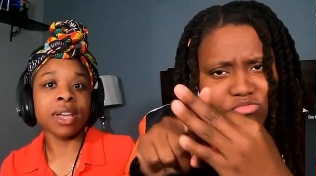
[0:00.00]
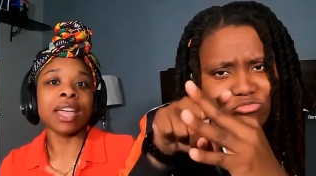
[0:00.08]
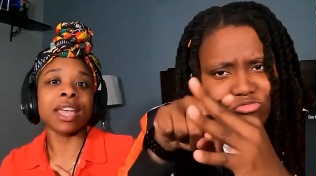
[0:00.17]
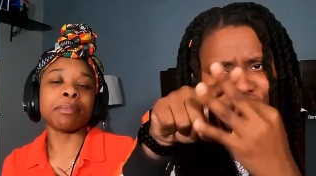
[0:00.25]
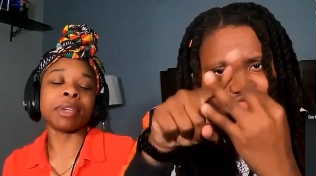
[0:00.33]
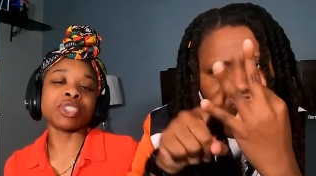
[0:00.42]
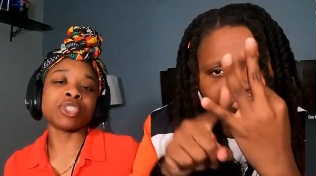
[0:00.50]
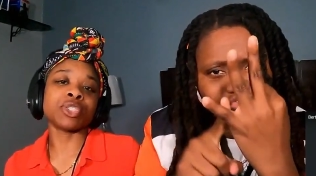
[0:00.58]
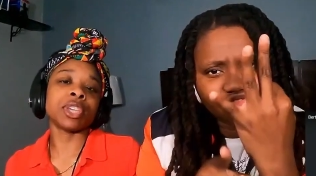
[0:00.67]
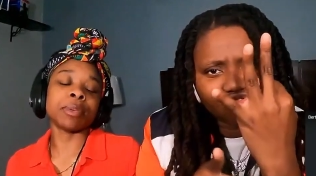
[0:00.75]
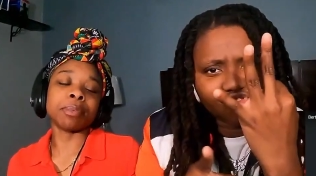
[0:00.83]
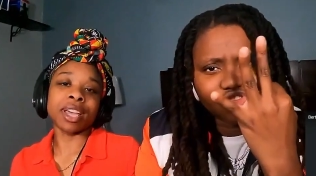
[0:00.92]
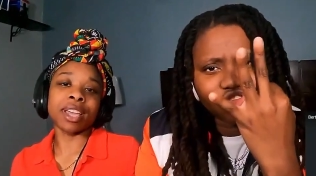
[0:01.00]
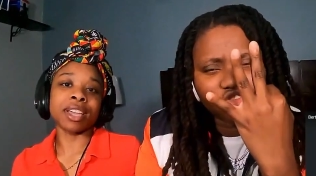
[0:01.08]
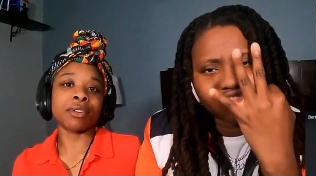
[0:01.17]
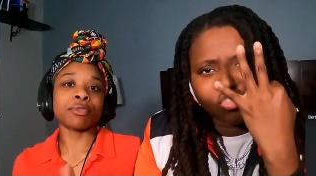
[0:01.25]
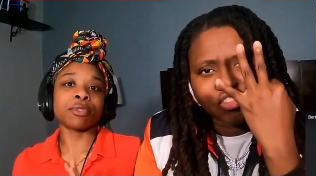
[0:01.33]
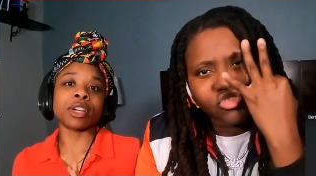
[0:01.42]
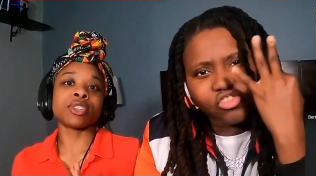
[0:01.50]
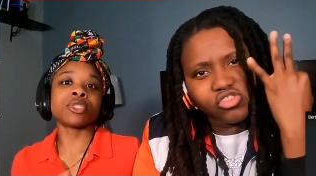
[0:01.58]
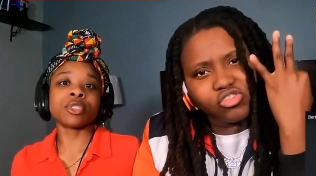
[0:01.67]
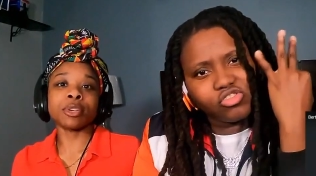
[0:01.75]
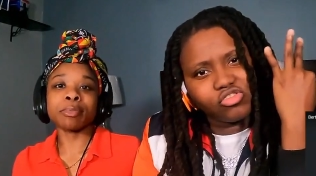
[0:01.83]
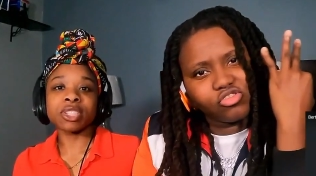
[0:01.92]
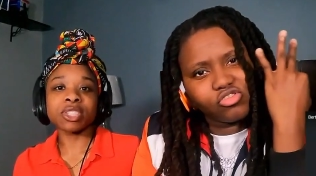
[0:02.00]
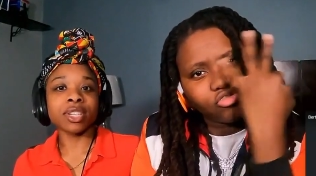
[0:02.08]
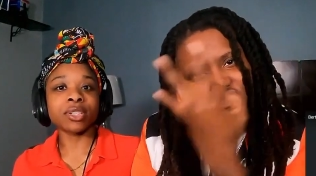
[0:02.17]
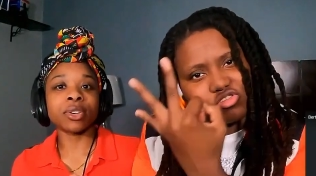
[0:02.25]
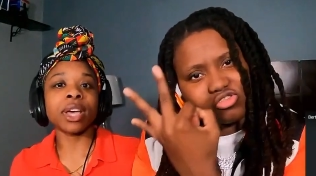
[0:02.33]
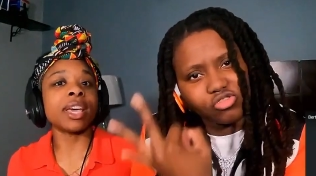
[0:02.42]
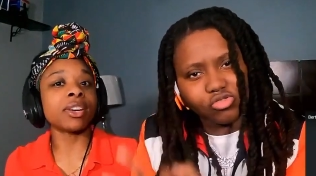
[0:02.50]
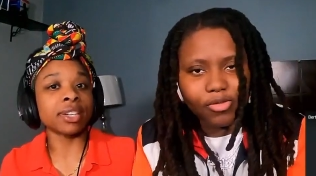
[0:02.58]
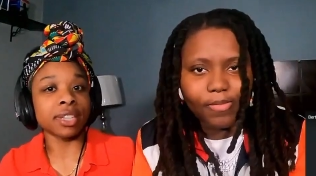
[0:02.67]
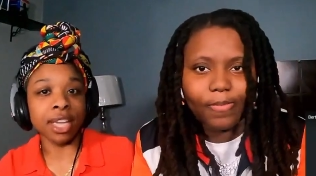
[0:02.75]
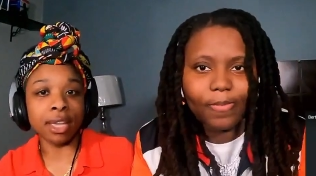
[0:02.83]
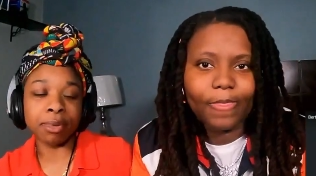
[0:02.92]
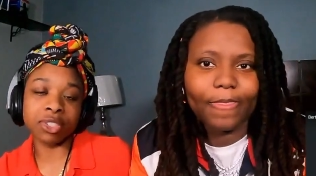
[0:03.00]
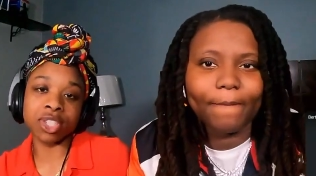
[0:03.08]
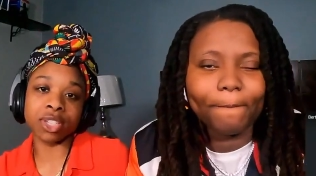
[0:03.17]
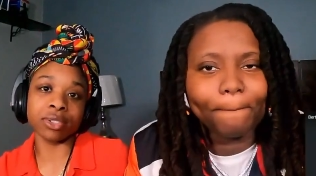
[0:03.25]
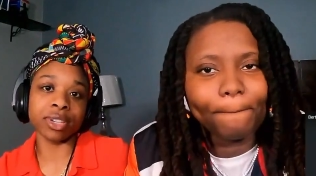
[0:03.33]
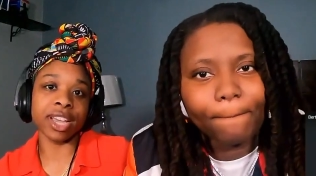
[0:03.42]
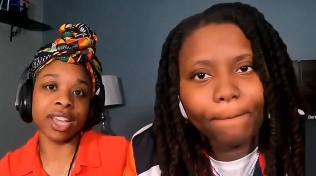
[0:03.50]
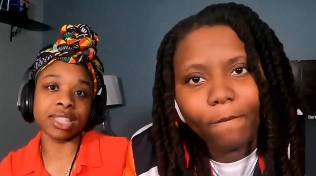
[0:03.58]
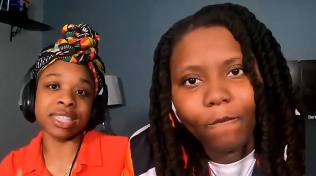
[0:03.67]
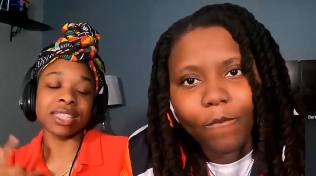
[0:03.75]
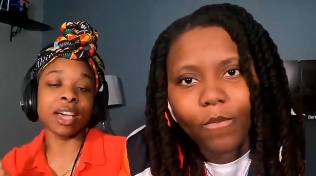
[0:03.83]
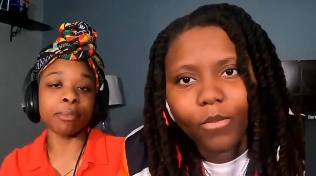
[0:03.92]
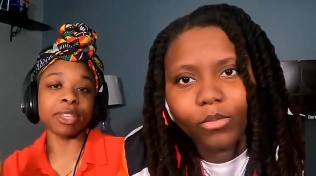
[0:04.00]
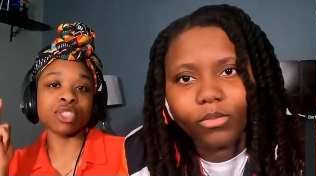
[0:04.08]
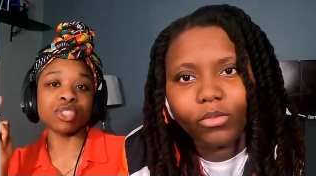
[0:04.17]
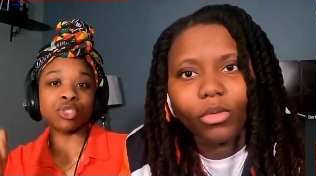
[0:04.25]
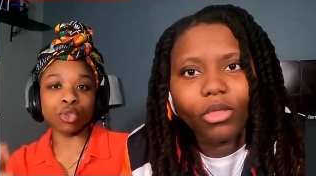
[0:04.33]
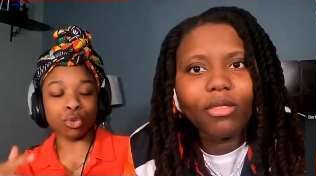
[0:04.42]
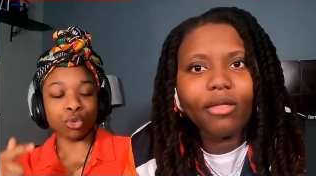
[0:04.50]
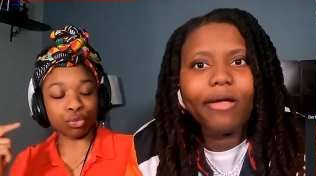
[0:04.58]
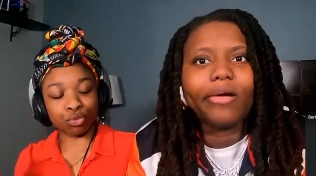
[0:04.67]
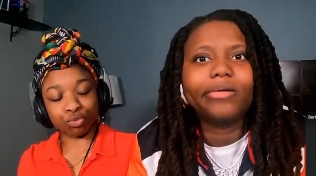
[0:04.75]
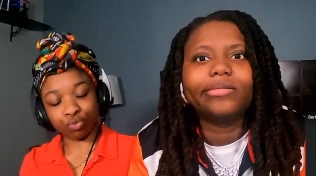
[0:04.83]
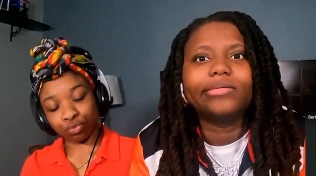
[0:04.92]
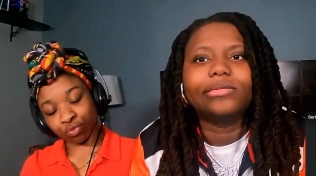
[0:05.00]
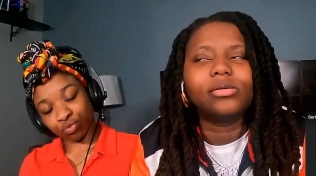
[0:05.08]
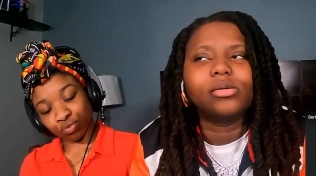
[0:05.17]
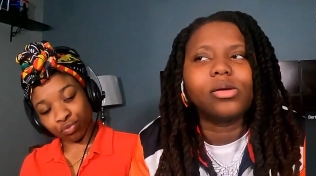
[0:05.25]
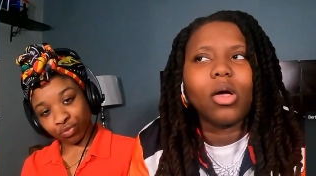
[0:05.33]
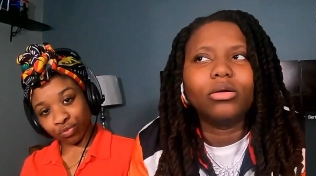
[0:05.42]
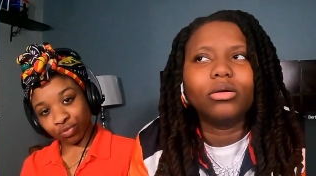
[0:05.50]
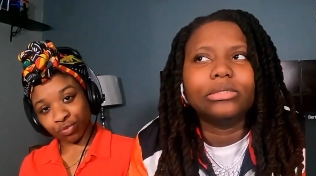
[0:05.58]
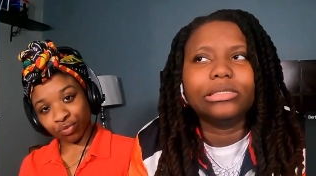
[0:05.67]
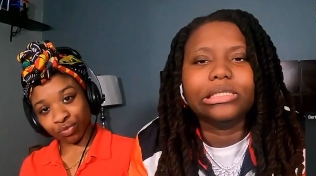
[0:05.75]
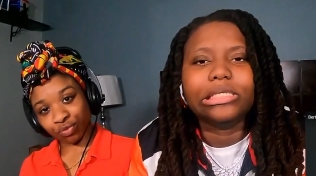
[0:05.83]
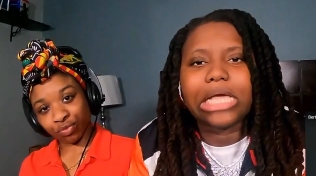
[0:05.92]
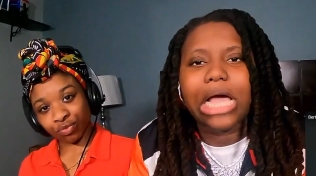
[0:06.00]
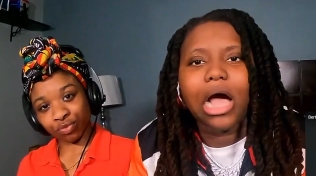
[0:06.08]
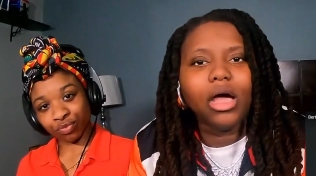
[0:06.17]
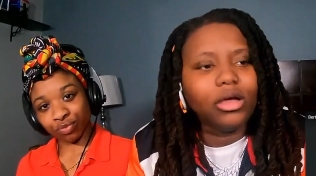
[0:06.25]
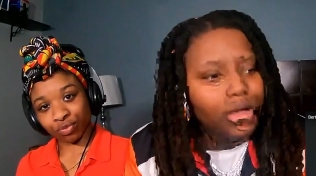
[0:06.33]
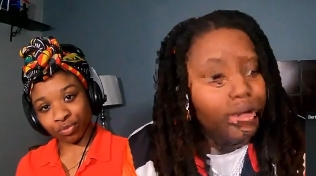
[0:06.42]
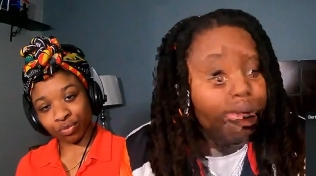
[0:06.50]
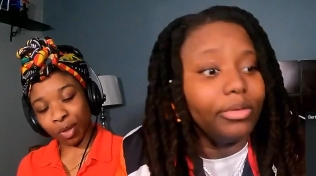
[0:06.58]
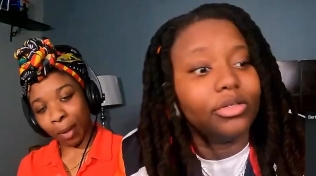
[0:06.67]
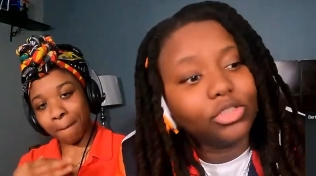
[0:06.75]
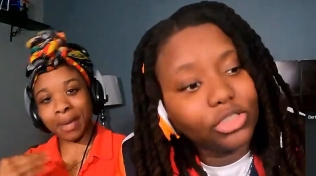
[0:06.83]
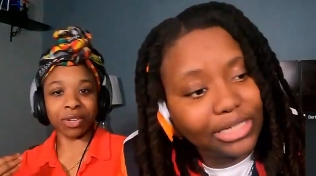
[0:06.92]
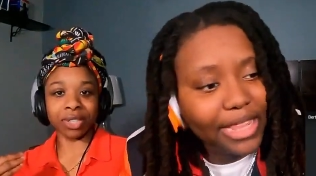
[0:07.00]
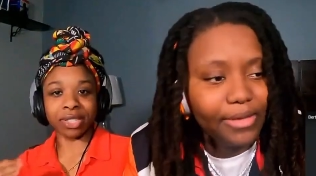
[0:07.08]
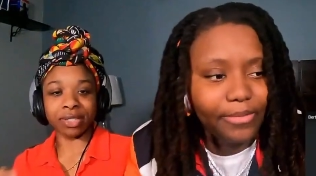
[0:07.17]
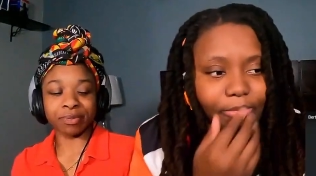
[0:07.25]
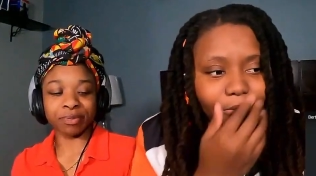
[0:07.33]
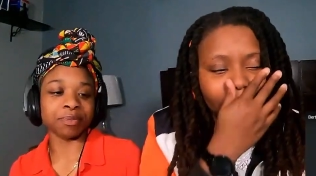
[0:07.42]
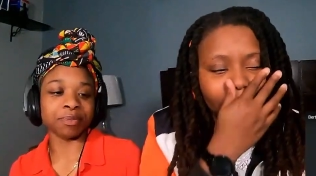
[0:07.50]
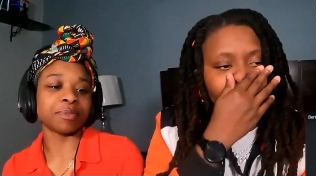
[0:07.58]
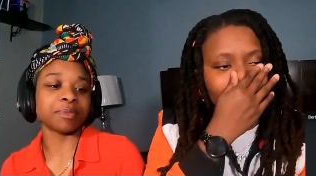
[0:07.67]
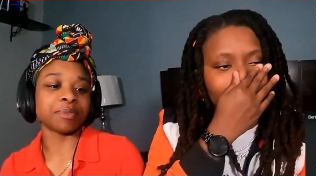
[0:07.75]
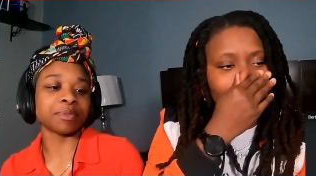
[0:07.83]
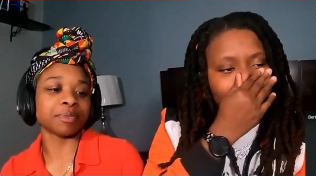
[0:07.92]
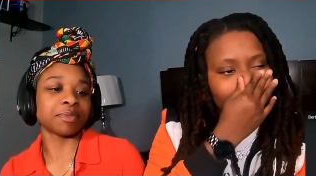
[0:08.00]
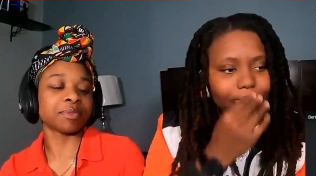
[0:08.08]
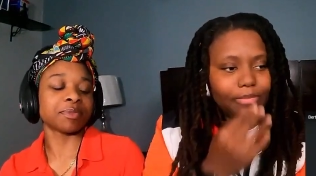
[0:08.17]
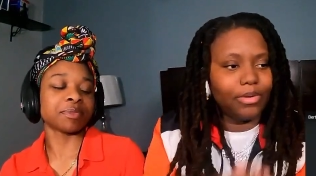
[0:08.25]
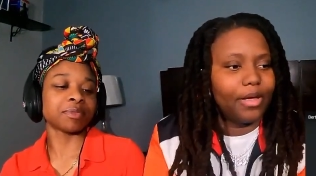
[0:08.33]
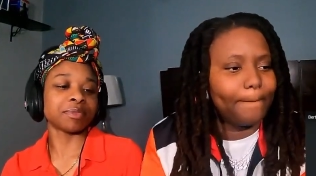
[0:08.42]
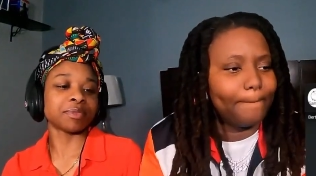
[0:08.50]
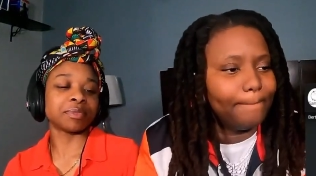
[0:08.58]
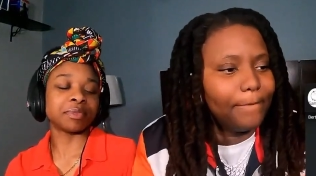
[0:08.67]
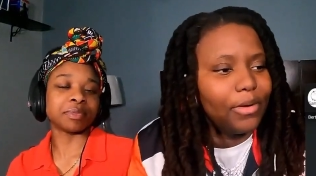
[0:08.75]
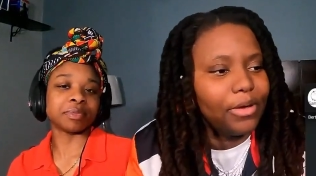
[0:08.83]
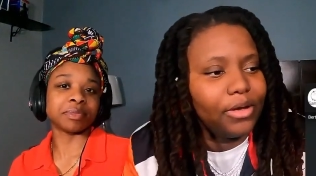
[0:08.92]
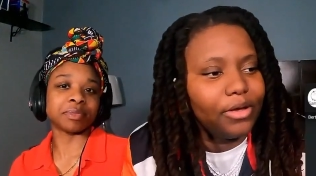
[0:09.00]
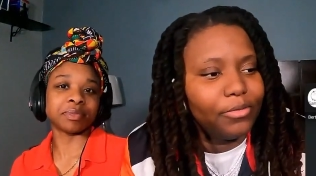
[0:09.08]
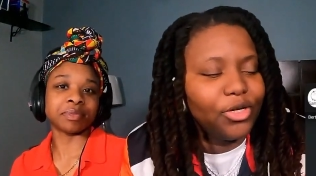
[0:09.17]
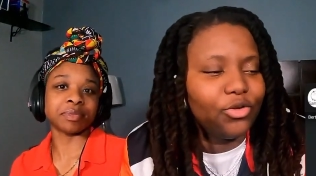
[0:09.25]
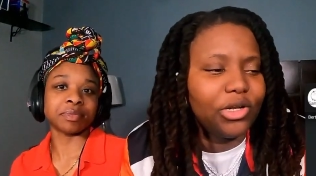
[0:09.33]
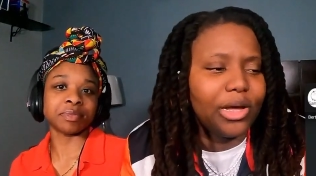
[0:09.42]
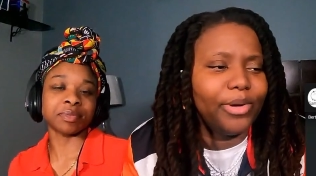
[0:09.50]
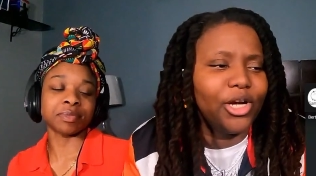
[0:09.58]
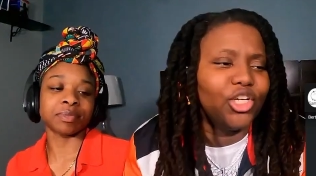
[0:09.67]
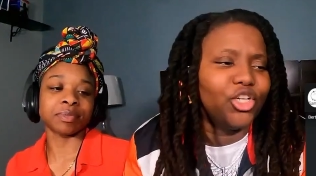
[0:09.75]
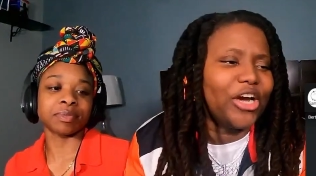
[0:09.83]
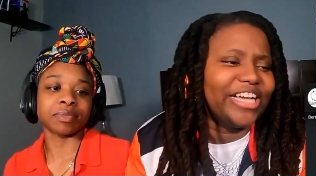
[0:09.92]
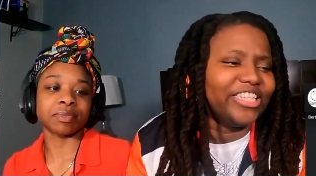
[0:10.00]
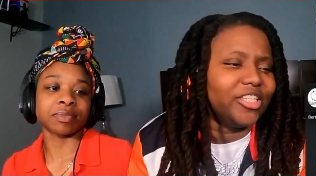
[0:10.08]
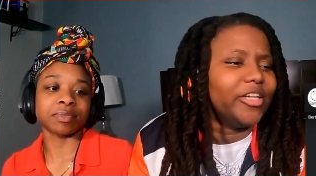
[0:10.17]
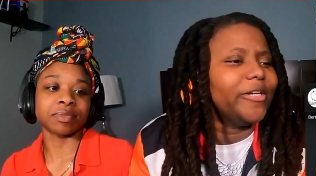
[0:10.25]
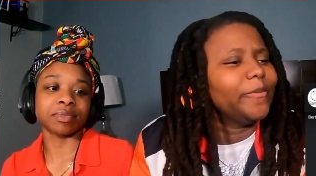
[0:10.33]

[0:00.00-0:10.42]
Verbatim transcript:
Speaker 1: And make sure you keep an eye out for our streaming channel and our gaming channel, guys. It's coming soon.
Speaker 2: Yeah. Oh,
Speaker 1: today yeah. we're doing a um,
Speaker 2: we're doing a Bert Kreischer